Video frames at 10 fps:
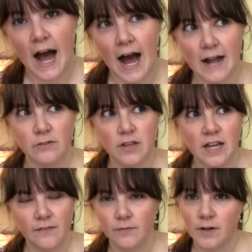I don't think
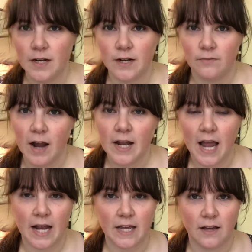I've read
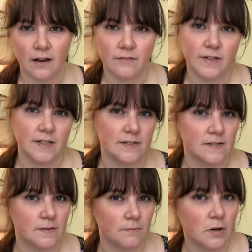any of
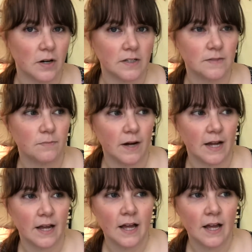his books, but